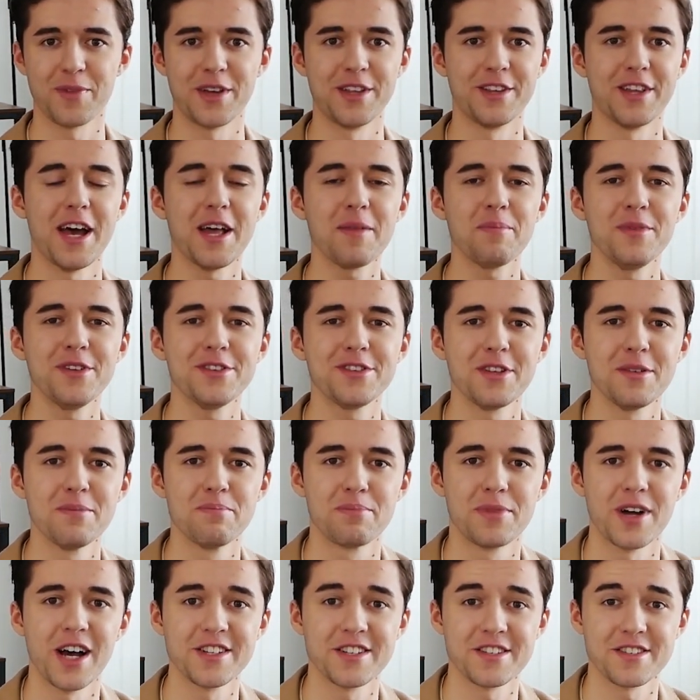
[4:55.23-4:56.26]
In Edmonton,
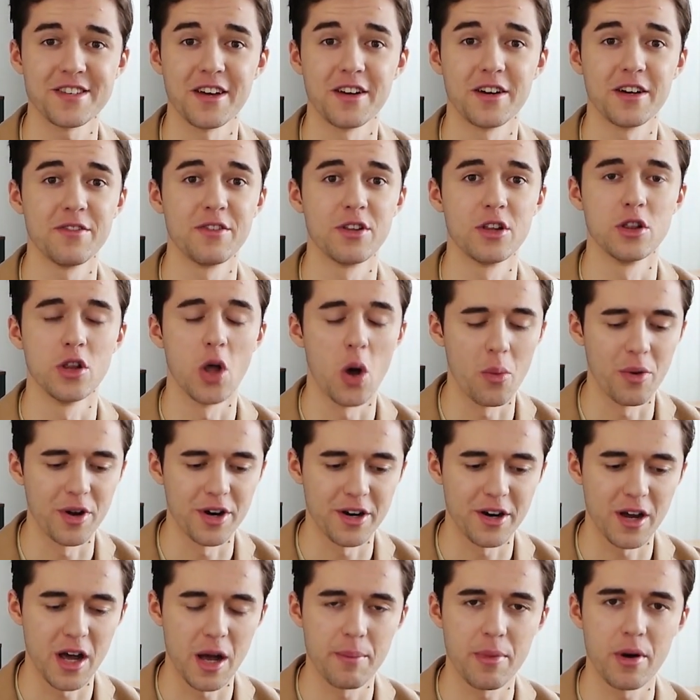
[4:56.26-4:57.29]
prices are even
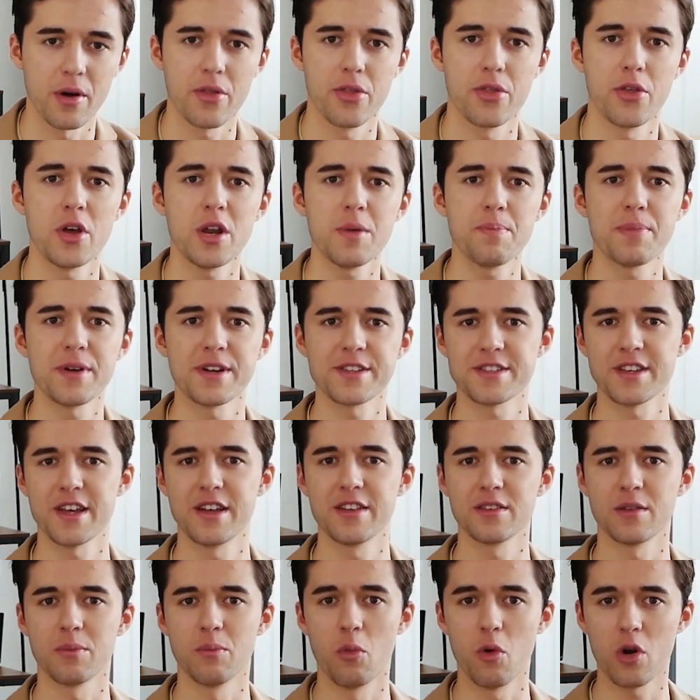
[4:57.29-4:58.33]
lower, about
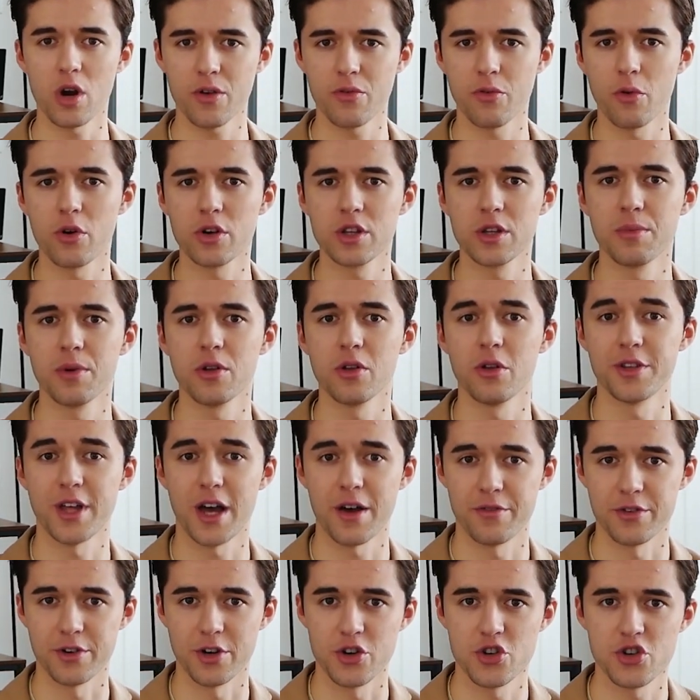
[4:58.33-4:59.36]
30% more affordable on
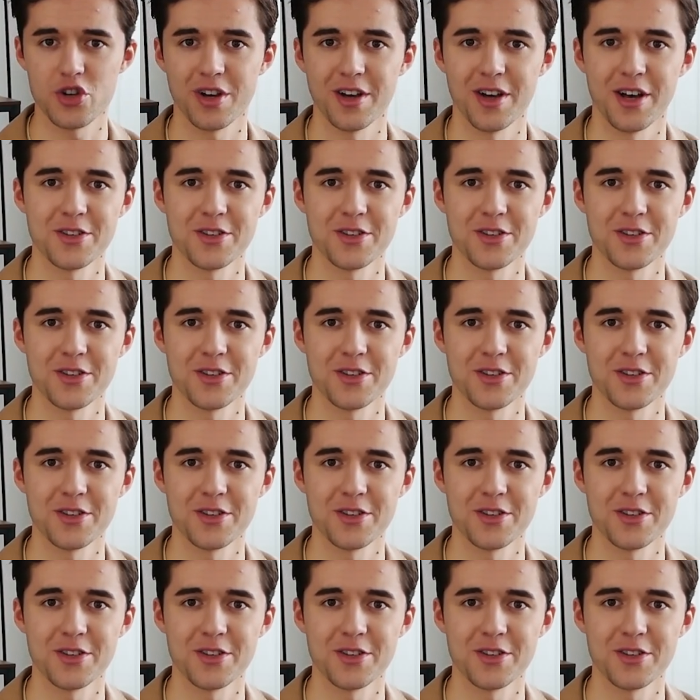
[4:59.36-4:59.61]
average,